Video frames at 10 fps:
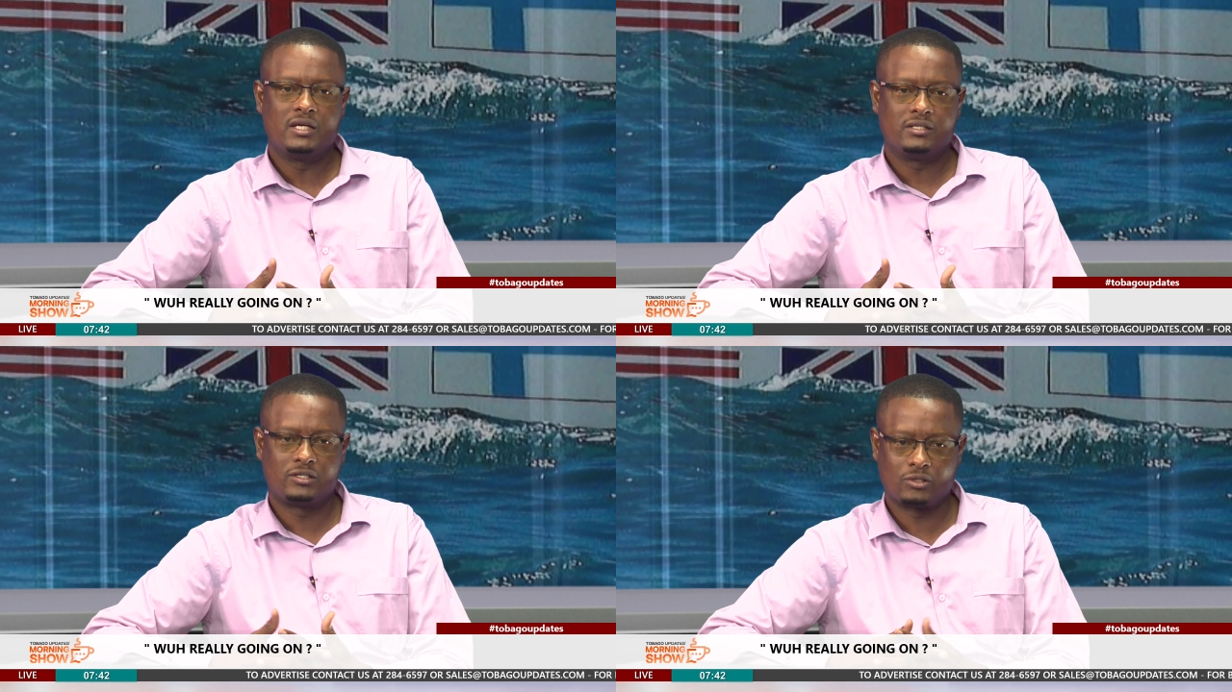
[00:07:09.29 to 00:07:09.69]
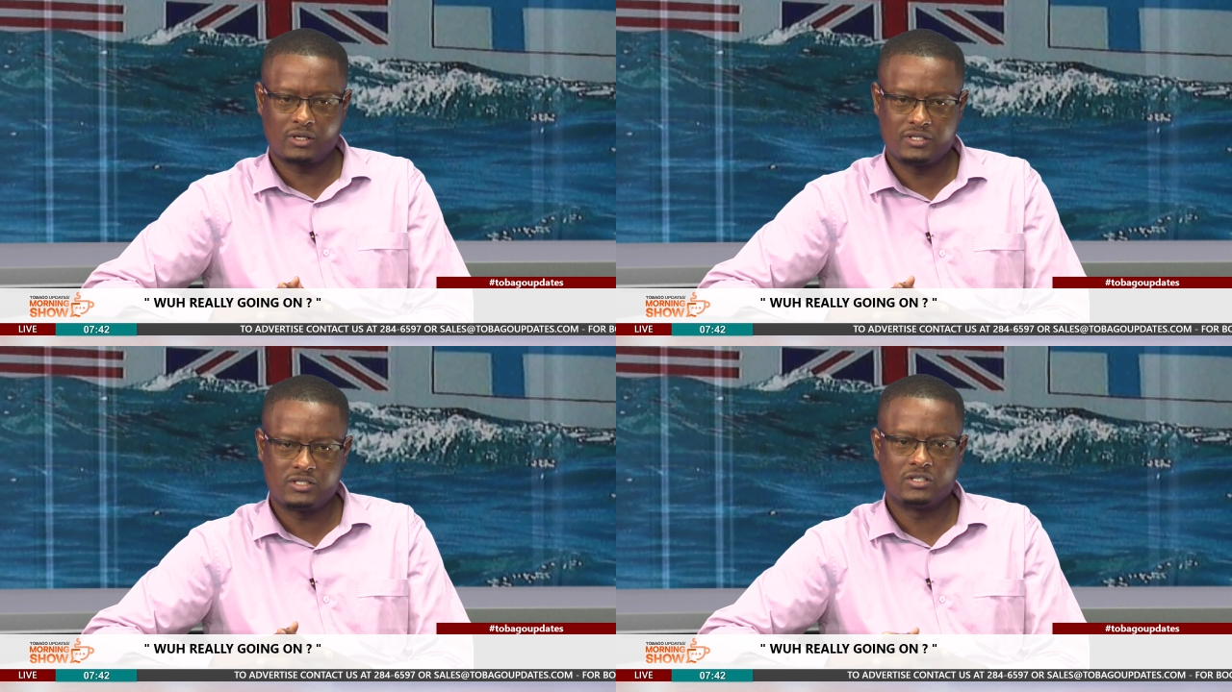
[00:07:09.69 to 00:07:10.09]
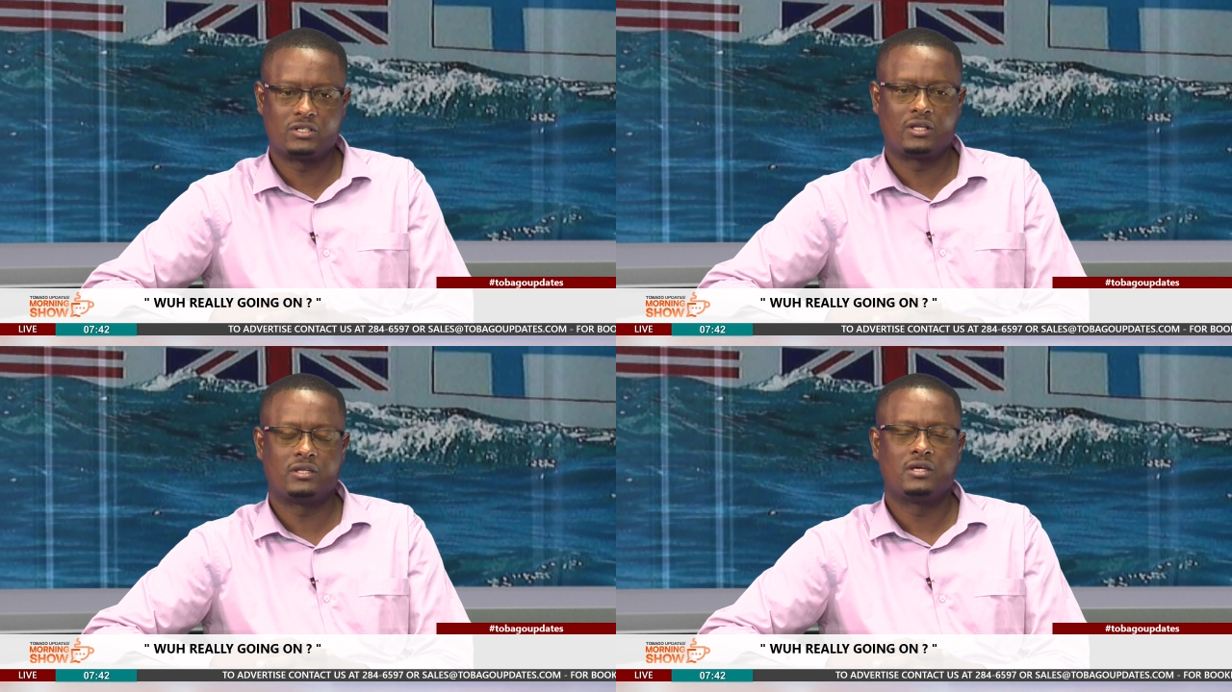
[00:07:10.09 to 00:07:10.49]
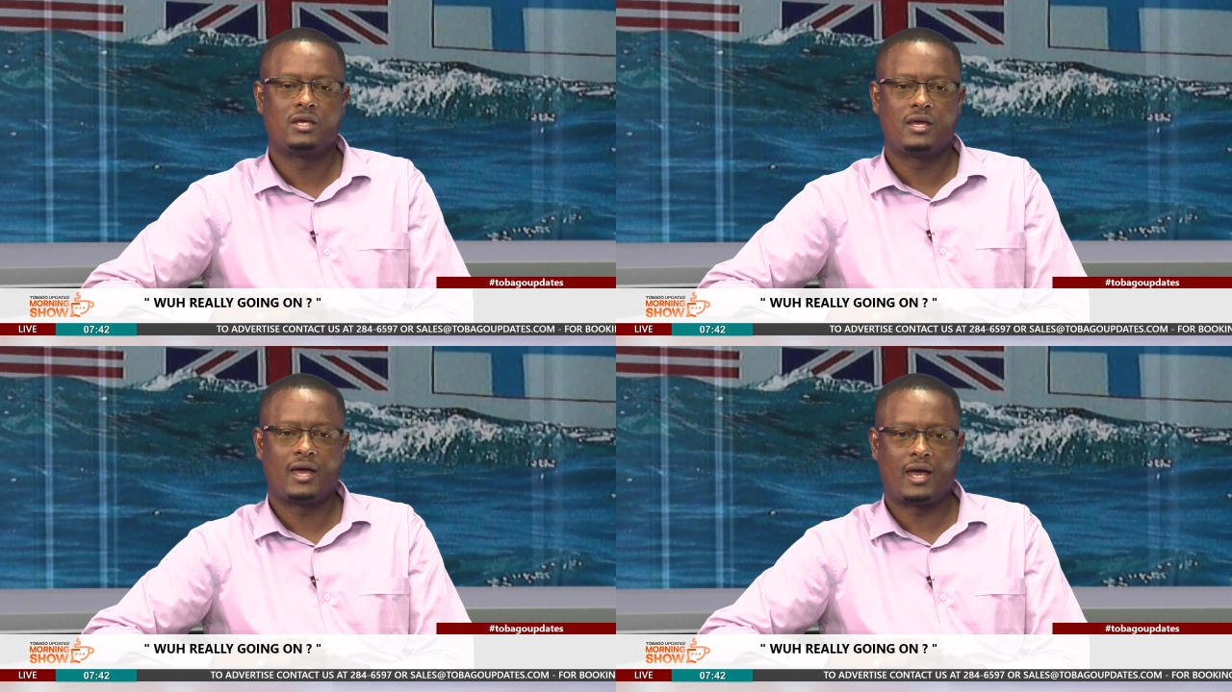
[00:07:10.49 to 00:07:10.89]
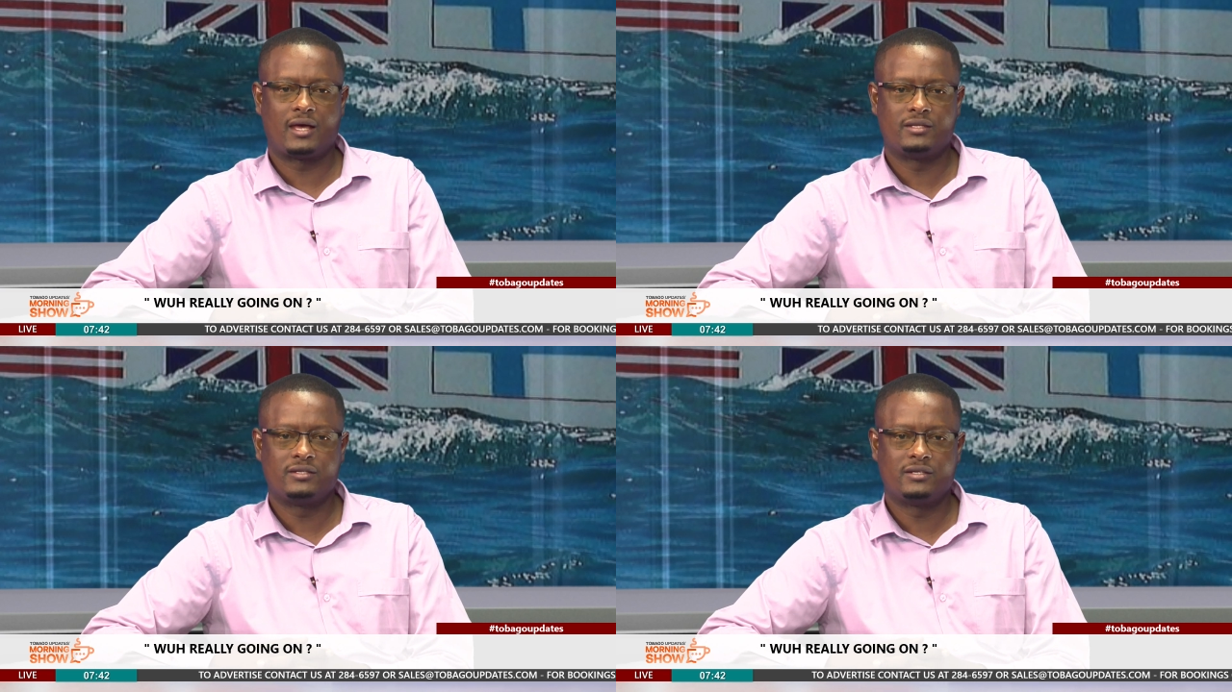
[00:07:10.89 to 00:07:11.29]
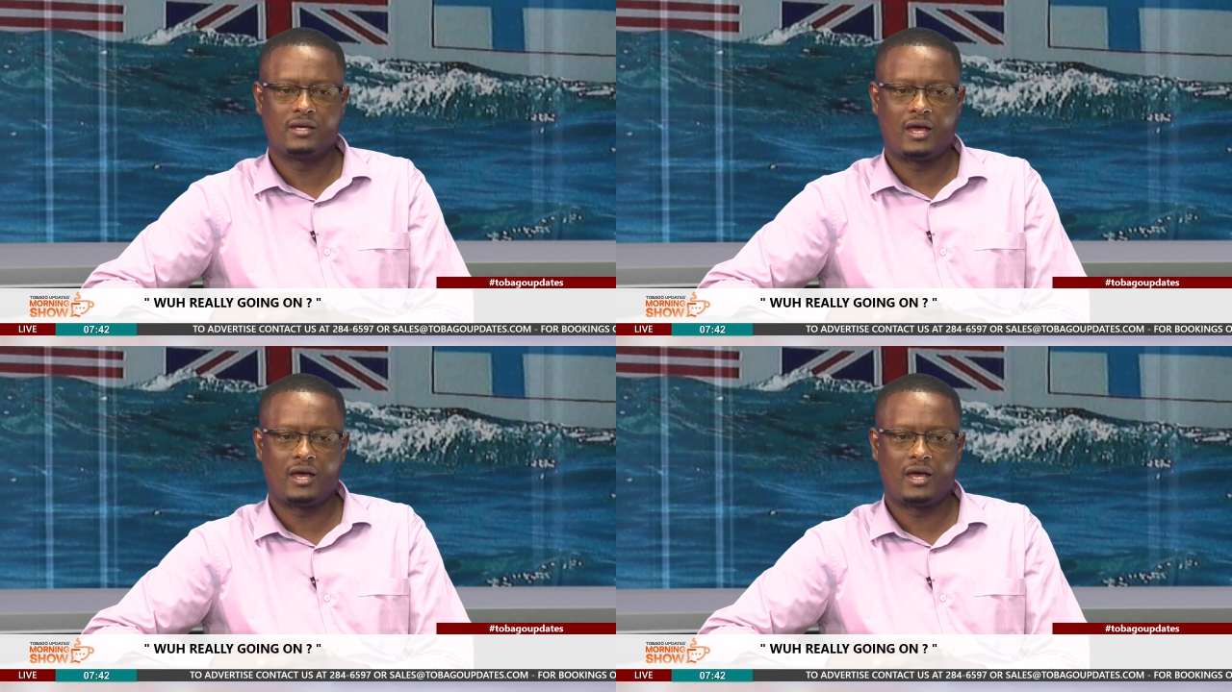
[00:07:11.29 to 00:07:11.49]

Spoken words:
They took a decision, and